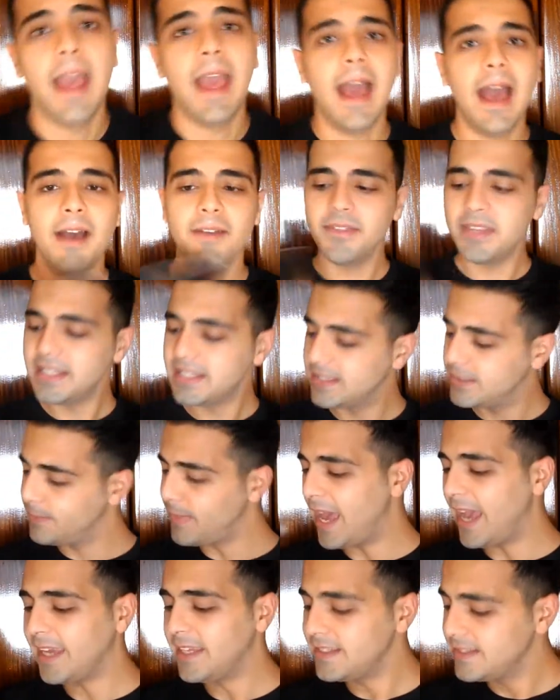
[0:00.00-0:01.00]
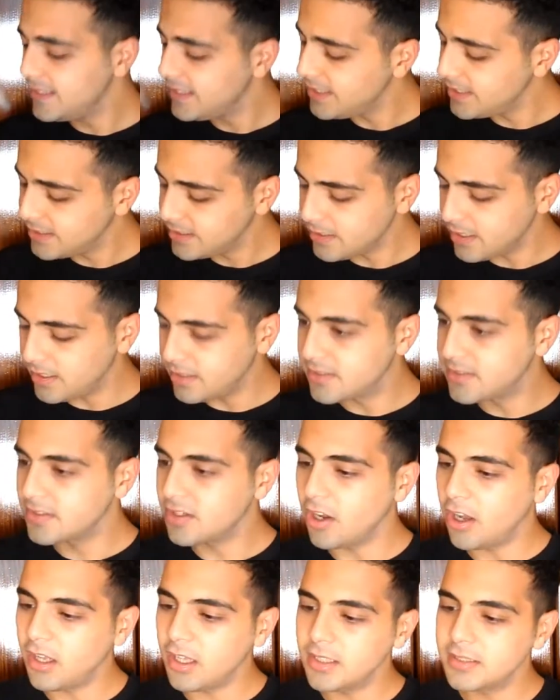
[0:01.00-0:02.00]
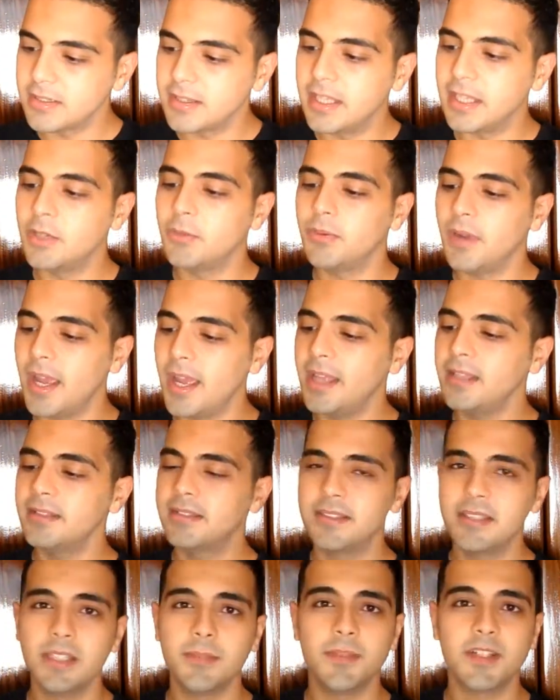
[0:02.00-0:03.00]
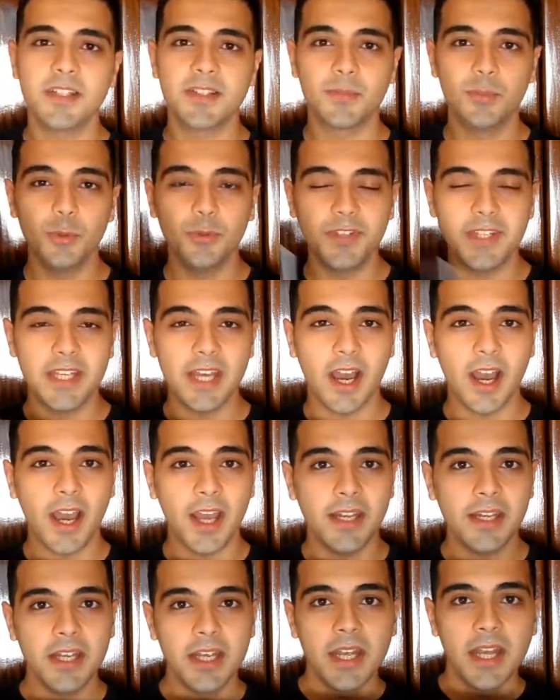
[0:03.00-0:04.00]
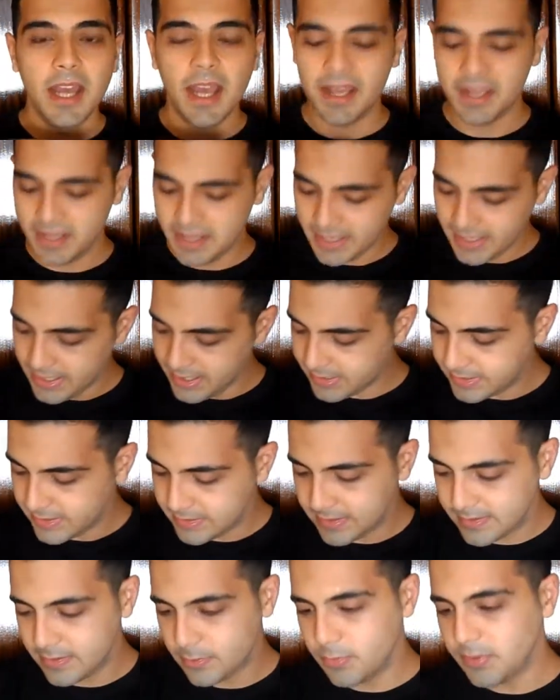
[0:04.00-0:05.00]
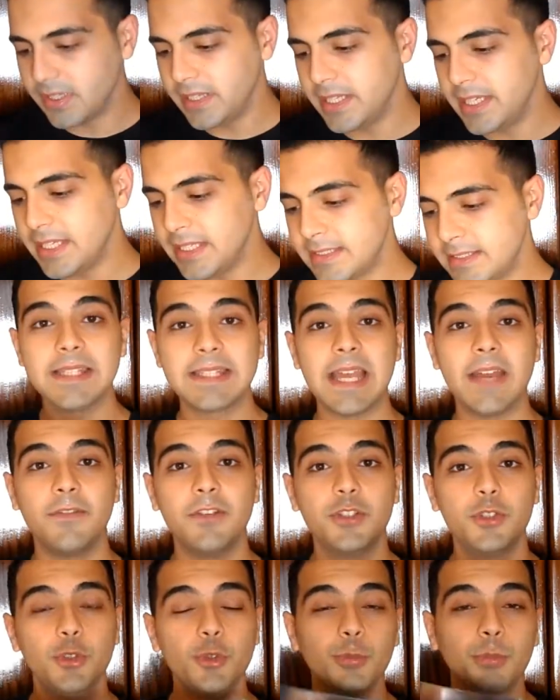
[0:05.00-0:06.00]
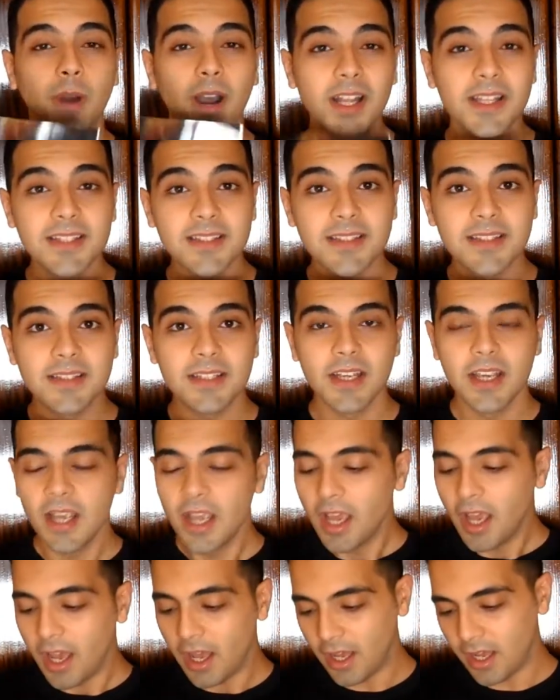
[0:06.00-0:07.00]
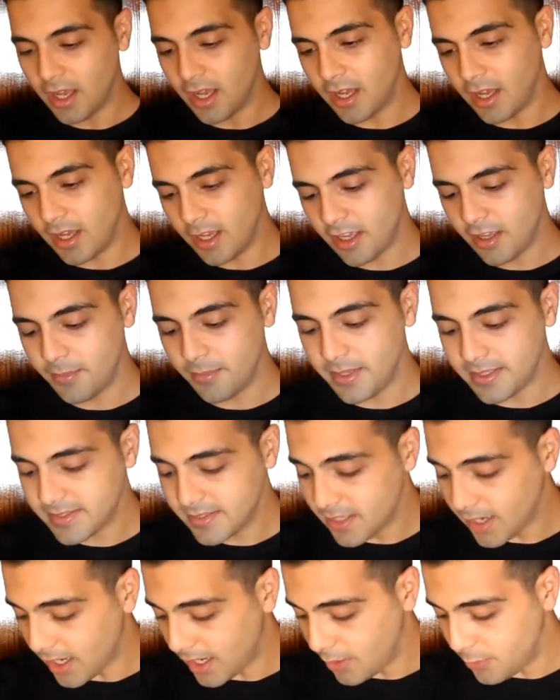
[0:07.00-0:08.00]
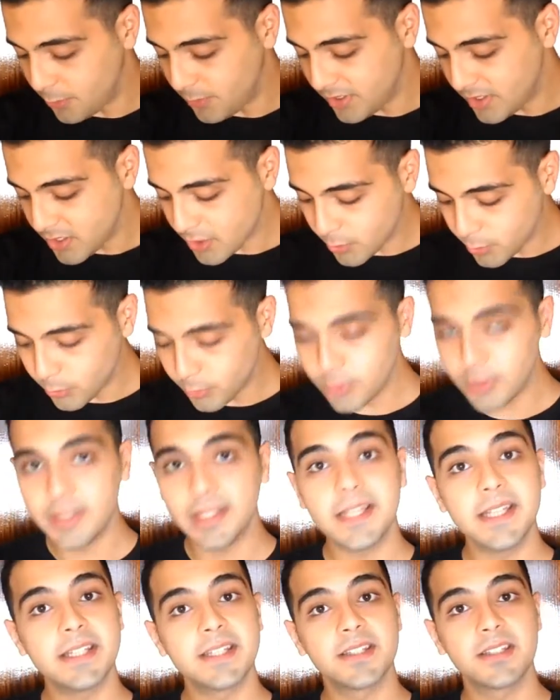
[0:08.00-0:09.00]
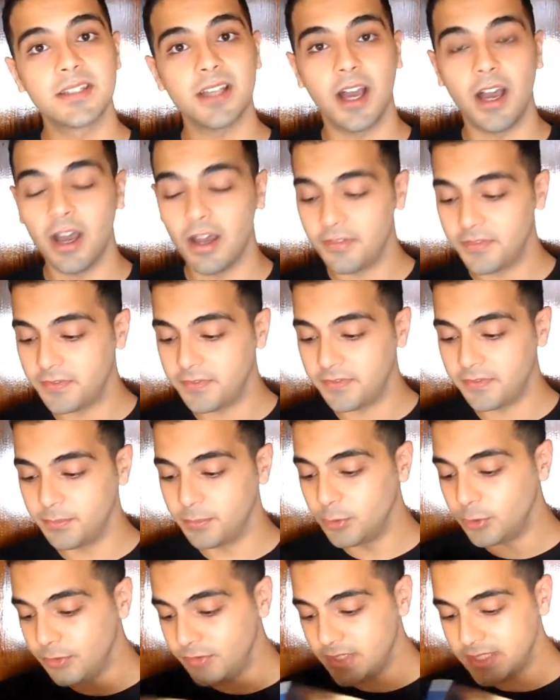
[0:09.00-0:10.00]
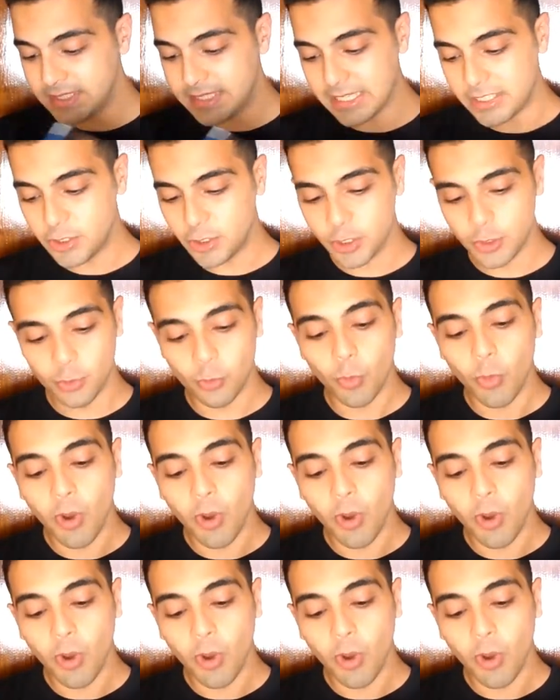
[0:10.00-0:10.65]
have this magazine. It's called The Grand Cinema's Movie Guide. It's released every 2 months. It's got a really cool list of movies that you can